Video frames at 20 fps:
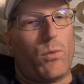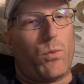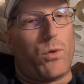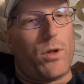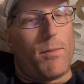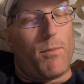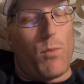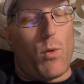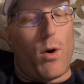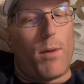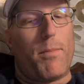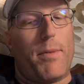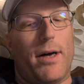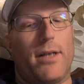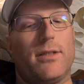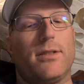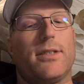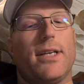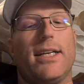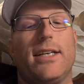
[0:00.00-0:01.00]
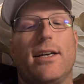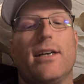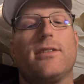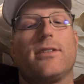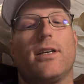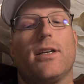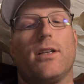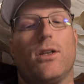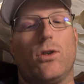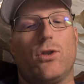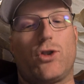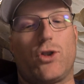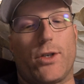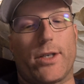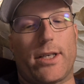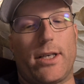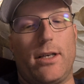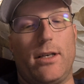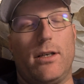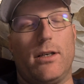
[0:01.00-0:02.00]
The more buttons, it does get a little
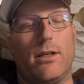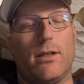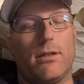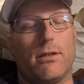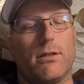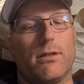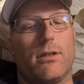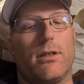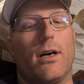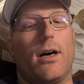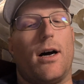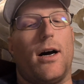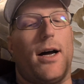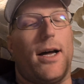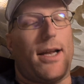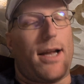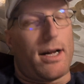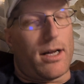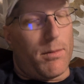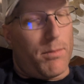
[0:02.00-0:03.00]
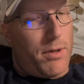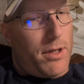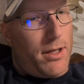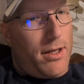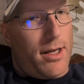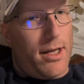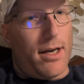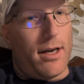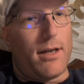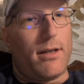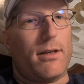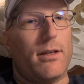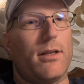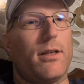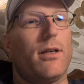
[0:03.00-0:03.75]
tricky, and I completely get it.